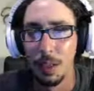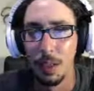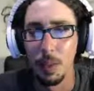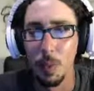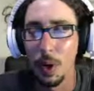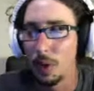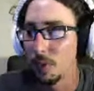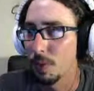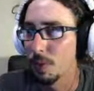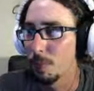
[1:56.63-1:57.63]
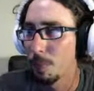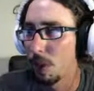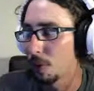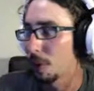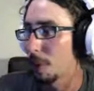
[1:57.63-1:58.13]
where
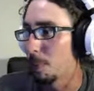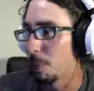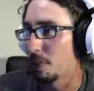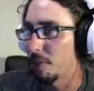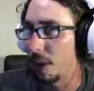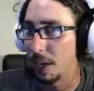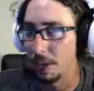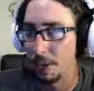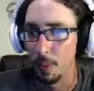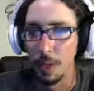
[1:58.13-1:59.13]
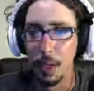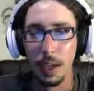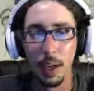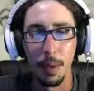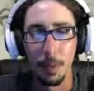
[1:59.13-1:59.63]
other people can find you.
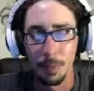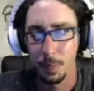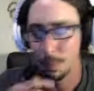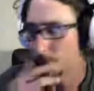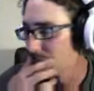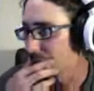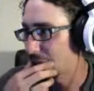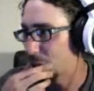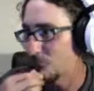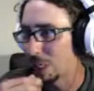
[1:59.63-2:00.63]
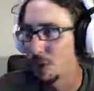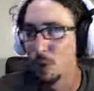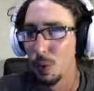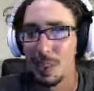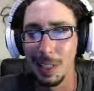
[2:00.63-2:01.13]
So what I'm going to
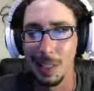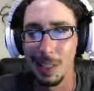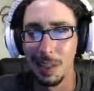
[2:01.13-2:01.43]
do is I'm going to